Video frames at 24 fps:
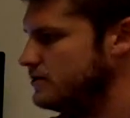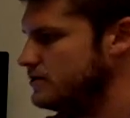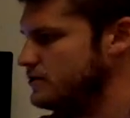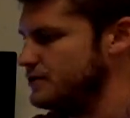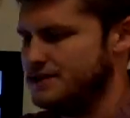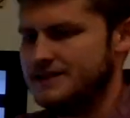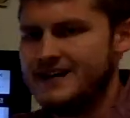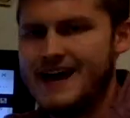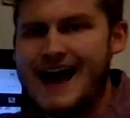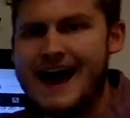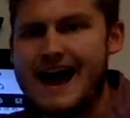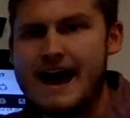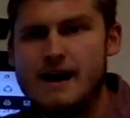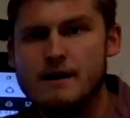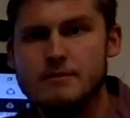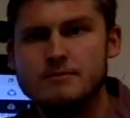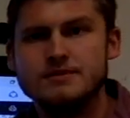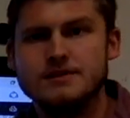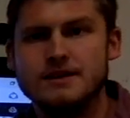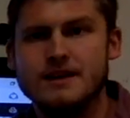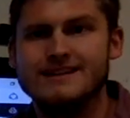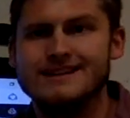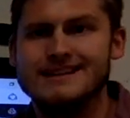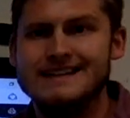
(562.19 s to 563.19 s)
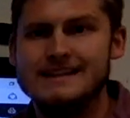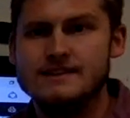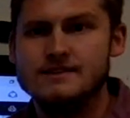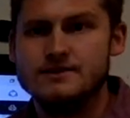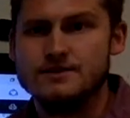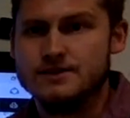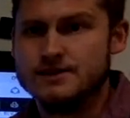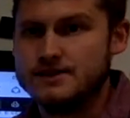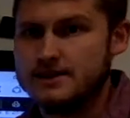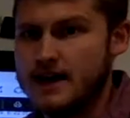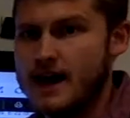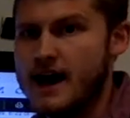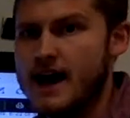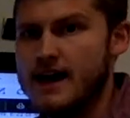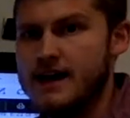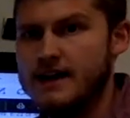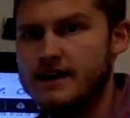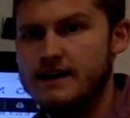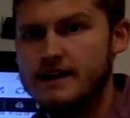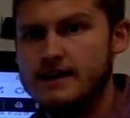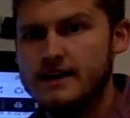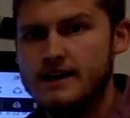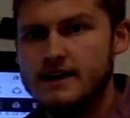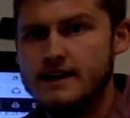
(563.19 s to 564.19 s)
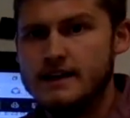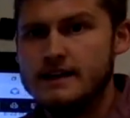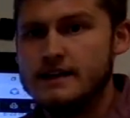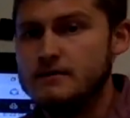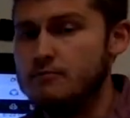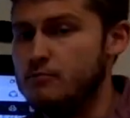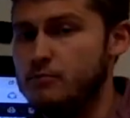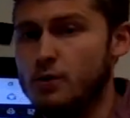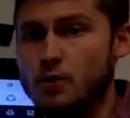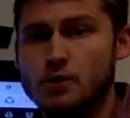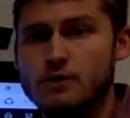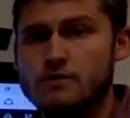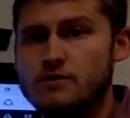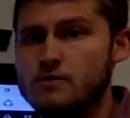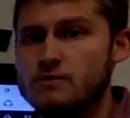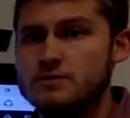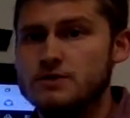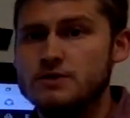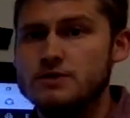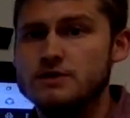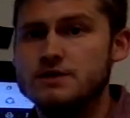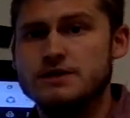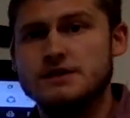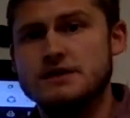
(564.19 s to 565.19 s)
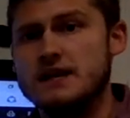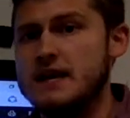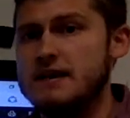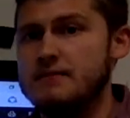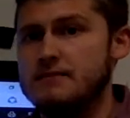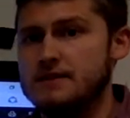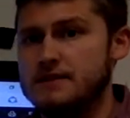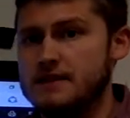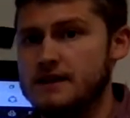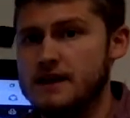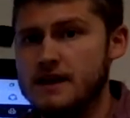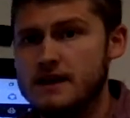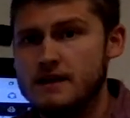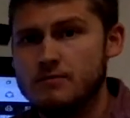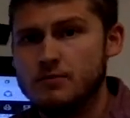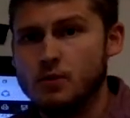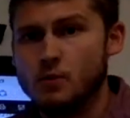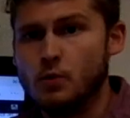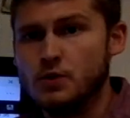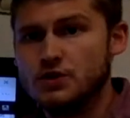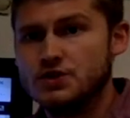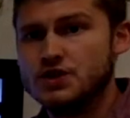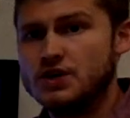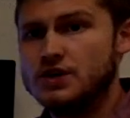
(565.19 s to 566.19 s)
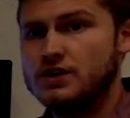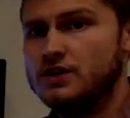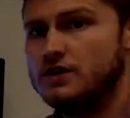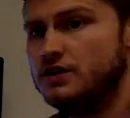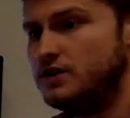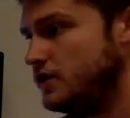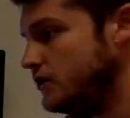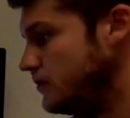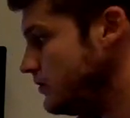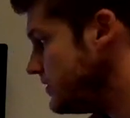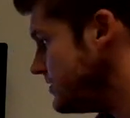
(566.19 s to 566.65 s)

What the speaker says: little tabs on either side. Both of them do the same thing, but what you're going to do